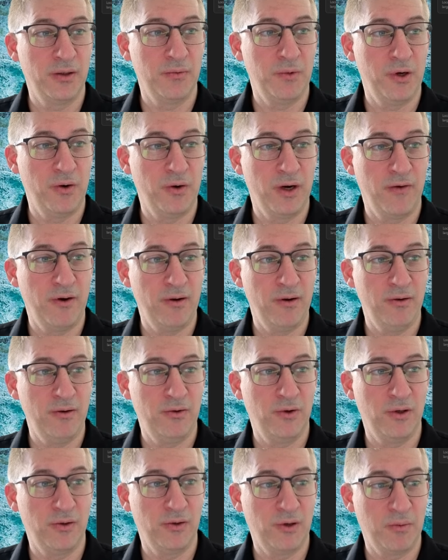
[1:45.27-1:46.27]
We don't have any
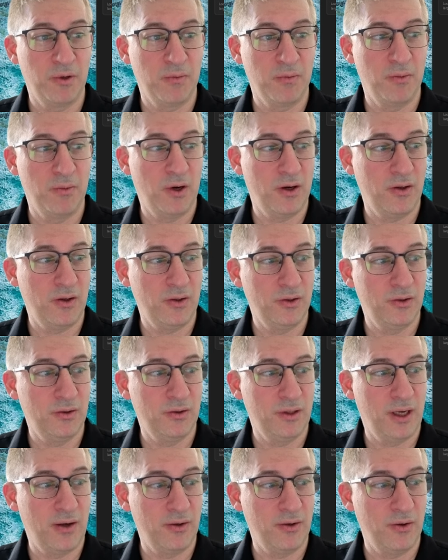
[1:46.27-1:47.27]
transcription models
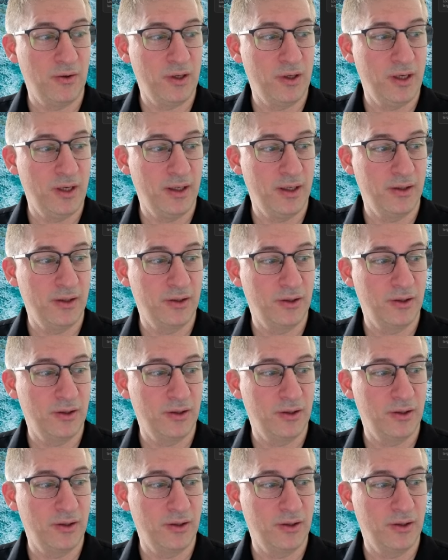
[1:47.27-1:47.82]
downloaded yet,